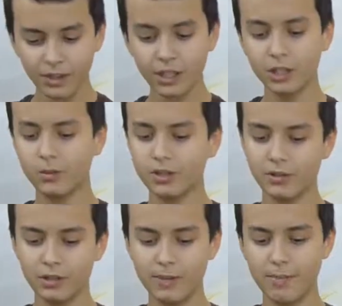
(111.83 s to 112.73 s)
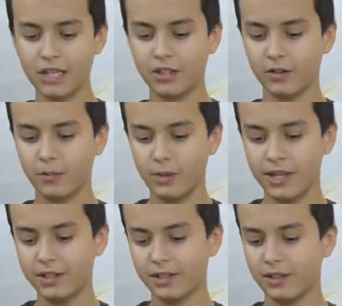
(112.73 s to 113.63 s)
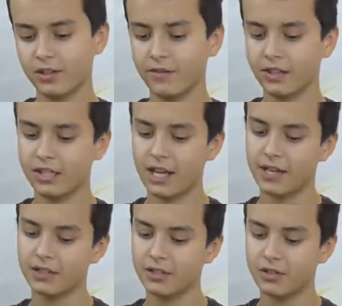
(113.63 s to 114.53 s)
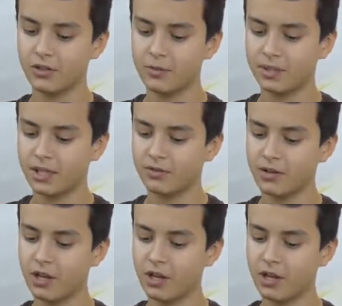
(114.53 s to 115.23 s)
It was only a matter of weeks since Soviet tanks and troops had